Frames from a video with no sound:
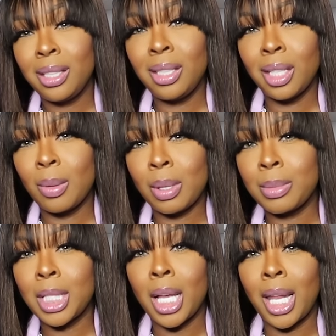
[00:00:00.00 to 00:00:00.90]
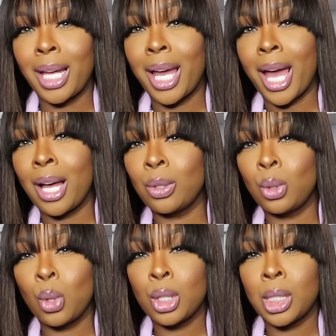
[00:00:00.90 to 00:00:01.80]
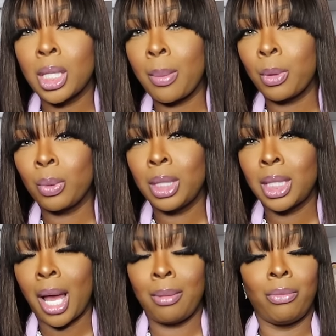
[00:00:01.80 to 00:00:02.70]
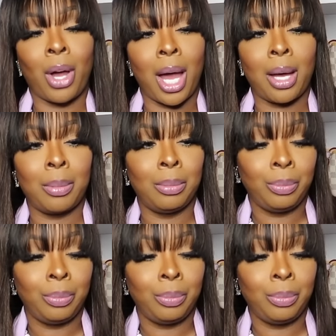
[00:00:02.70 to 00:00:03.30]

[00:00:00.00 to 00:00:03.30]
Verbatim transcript: you get what i'm saying like an outdoor summery type vibe